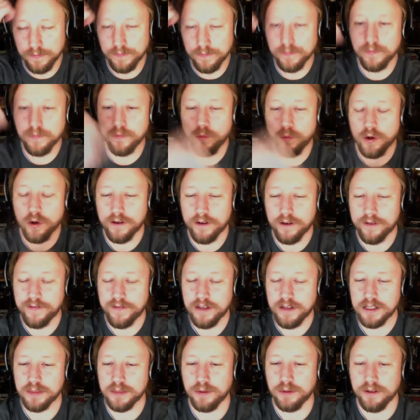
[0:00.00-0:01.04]
one of our
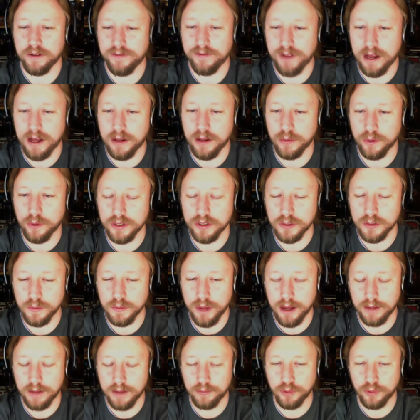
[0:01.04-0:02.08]
Facebook followers,
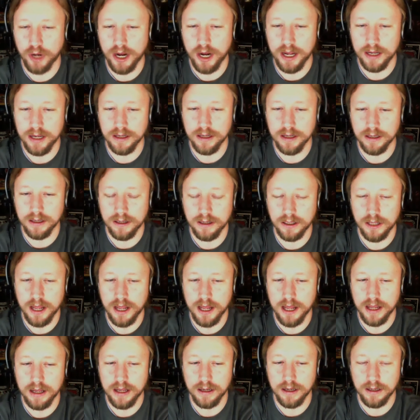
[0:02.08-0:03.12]
Brian
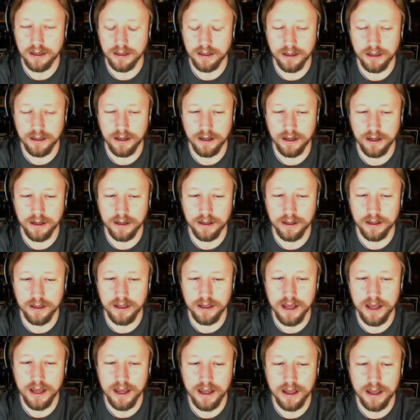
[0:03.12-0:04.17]
Klein,
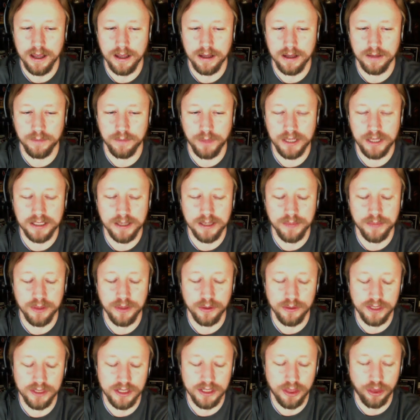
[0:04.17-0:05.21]
he picked up
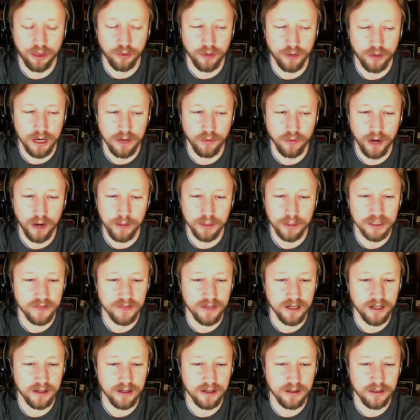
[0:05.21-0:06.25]
those 3 Rebels
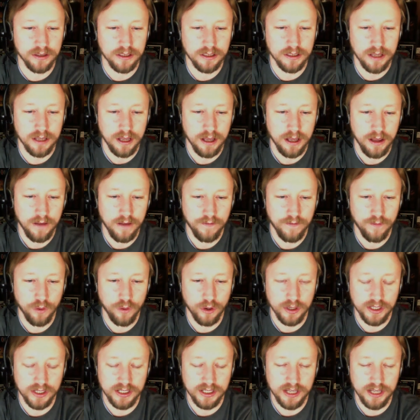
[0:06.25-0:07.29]
vehicles
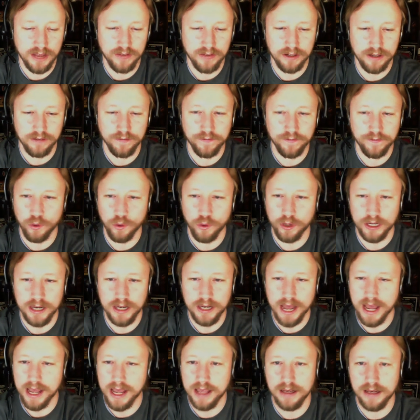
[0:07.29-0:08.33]
for
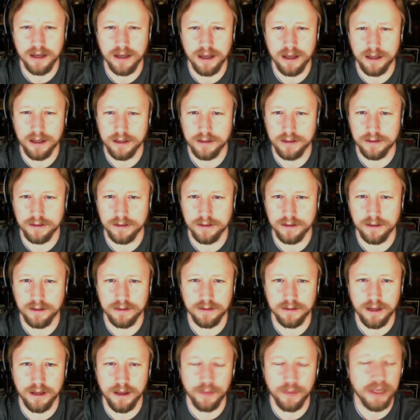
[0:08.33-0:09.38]
$749
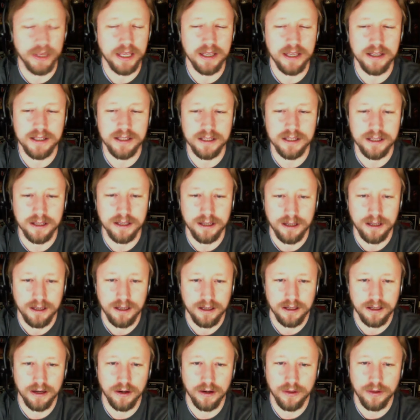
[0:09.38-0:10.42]
a piece.
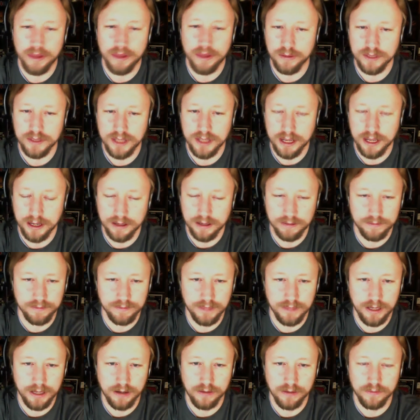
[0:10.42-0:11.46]
It was like
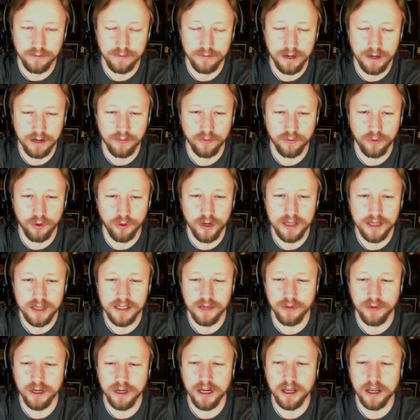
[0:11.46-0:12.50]
a crazy,
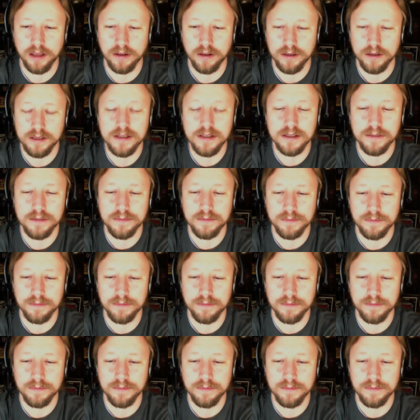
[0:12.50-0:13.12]
ridiculous,